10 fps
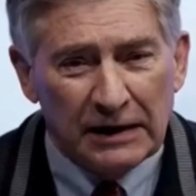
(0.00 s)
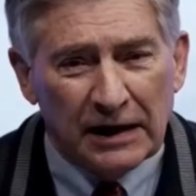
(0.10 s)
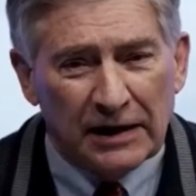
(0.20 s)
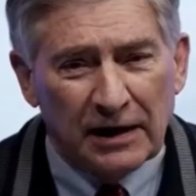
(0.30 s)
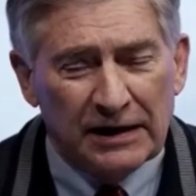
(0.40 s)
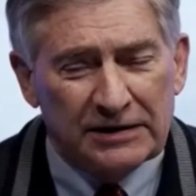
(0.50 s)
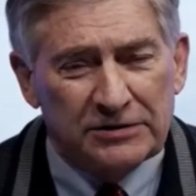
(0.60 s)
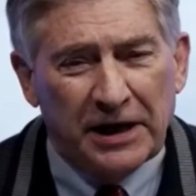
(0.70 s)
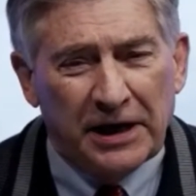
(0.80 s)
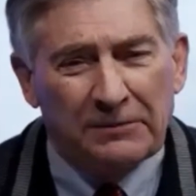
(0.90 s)
I'd like
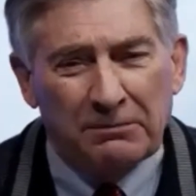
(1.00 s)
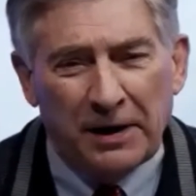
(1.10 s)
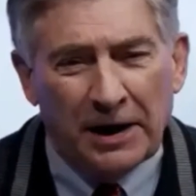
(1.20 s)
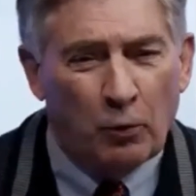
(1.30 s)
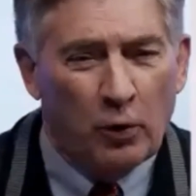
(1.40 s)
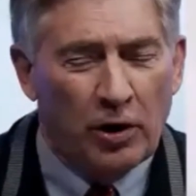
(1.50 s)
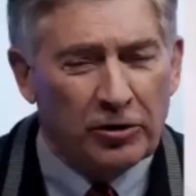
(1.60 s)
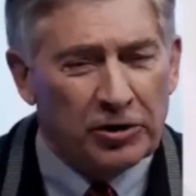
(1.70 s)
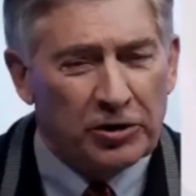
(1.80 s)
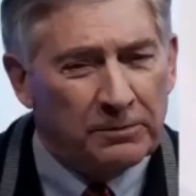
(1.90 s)
to add my
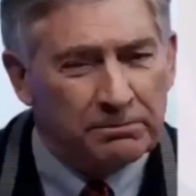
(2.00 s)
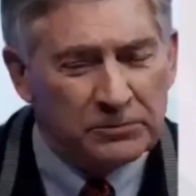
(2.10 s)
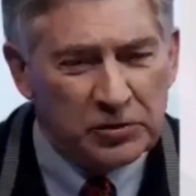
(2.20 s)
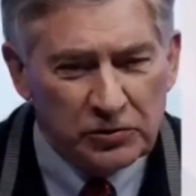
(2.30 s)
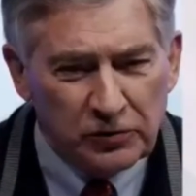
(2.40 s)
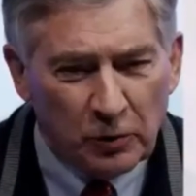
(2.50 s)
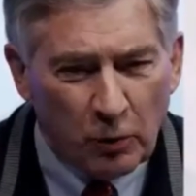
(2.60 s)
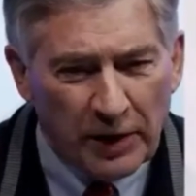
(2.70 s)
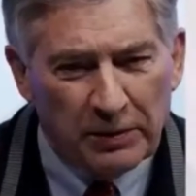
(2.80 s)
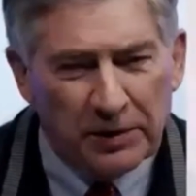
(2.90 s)
welcome to the
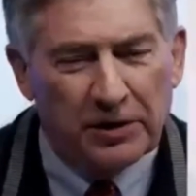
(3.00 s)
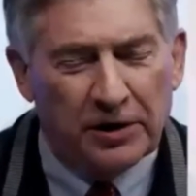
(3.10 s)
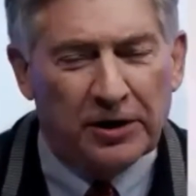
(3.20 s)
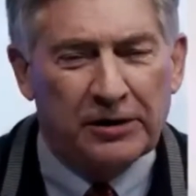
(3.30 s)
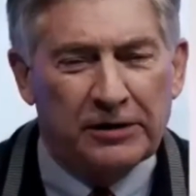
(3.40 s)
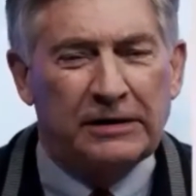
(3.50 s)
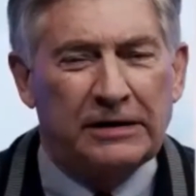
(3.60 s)
webinar.